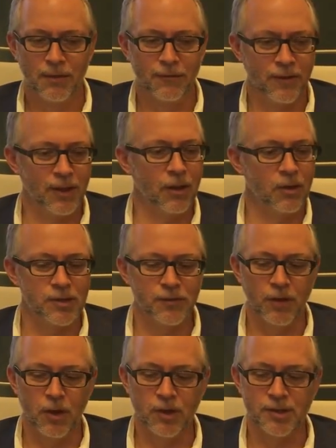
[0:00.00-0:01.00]
Filo is
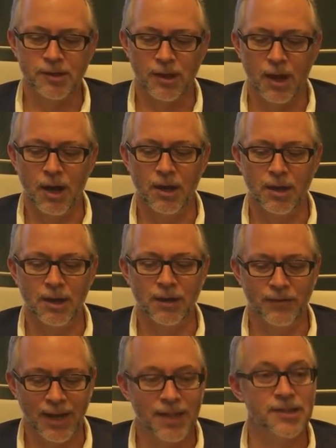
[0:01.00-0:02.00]
focused on
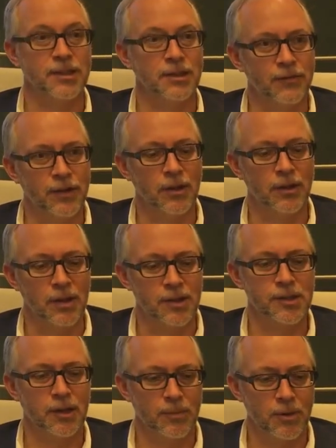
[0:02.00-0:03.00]
advancing the Filo del
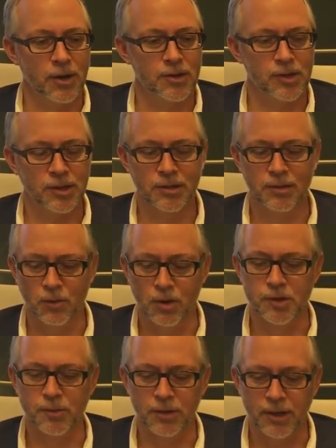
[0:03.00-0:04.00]
Sol project
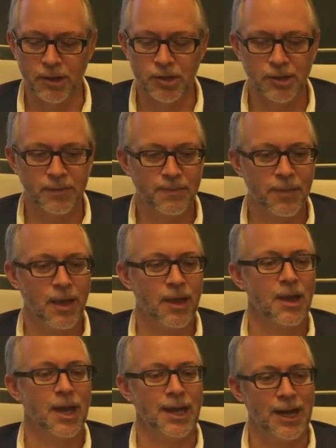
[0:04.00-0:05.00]
towards production
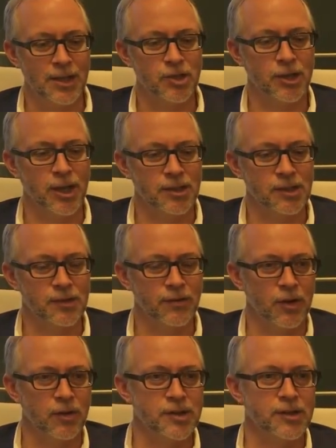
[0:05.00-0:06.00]
and NGEx is
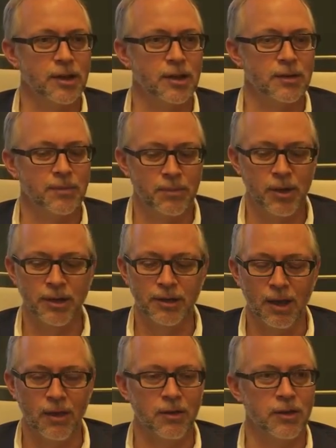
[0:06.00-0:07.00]
focused on putting
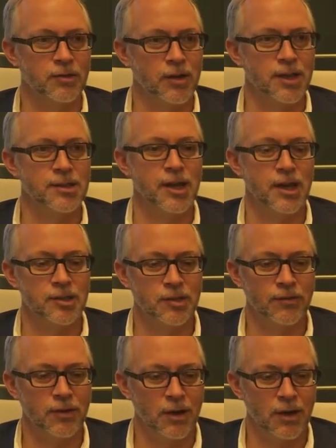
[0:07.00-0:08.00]
together a
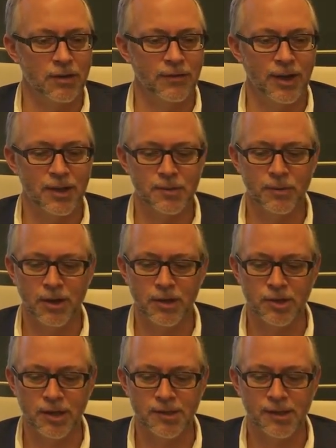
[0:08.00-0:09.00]
transaction for our advanced
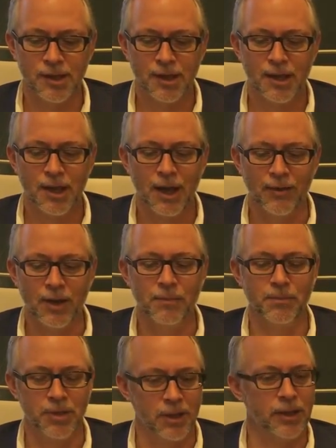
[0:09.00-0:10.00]
projects and
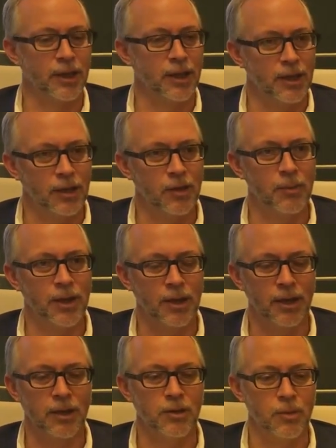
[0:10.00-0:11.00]
then building and
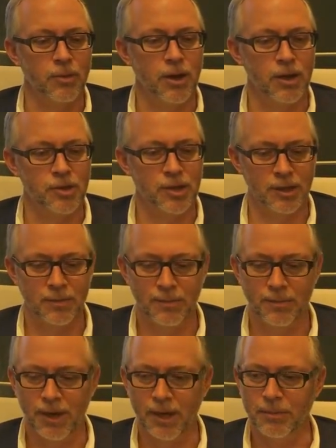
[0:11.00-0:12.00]
incubating a new project
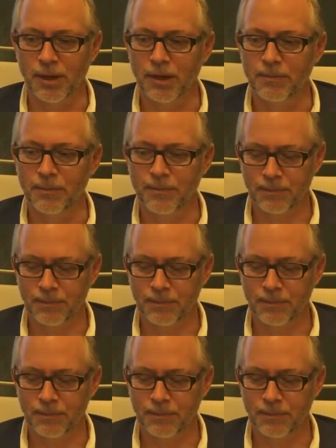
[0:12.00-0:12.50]
pipeline.